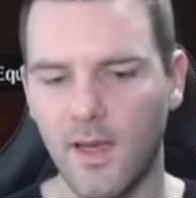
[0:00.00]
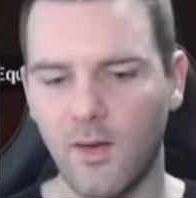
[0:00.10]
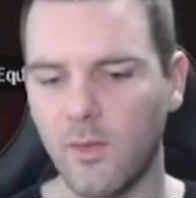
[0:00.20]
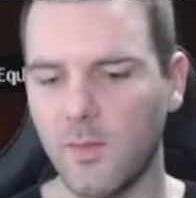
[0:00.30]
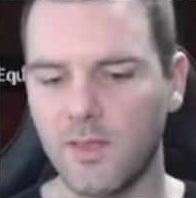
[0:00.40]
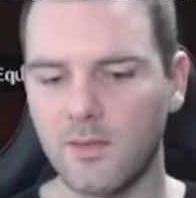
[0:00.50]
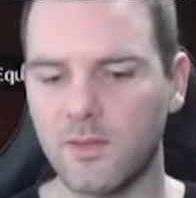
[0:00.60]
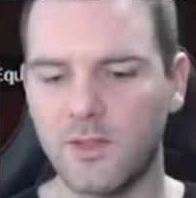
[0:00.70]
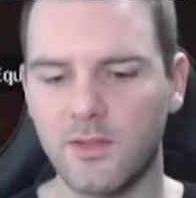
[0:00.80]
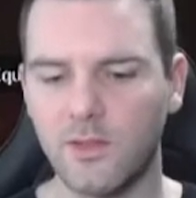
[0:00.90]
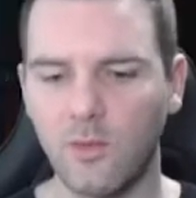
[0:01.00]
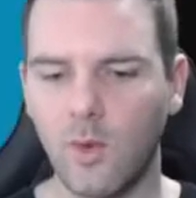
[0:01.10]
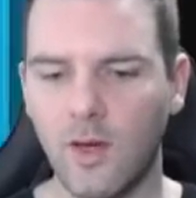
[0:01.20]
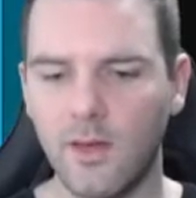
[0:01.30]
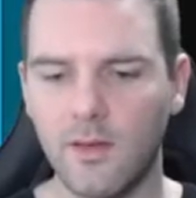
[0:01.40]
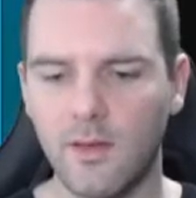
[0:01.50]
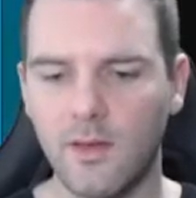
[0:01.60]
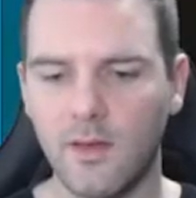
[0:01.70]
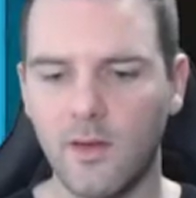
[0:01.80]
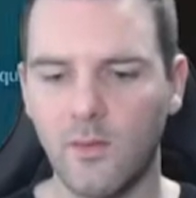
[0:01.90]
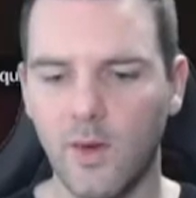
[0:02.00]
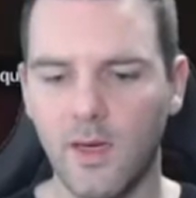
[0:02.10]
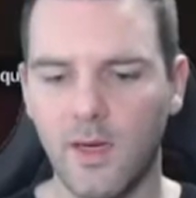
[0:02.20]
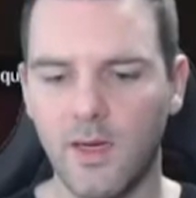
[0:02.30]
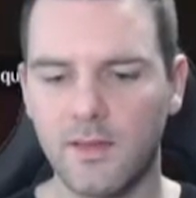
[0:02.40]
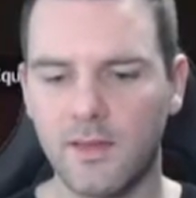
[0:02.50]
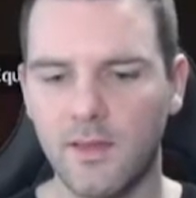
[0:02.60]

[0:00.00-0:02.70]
We might as well just do 1. Why not?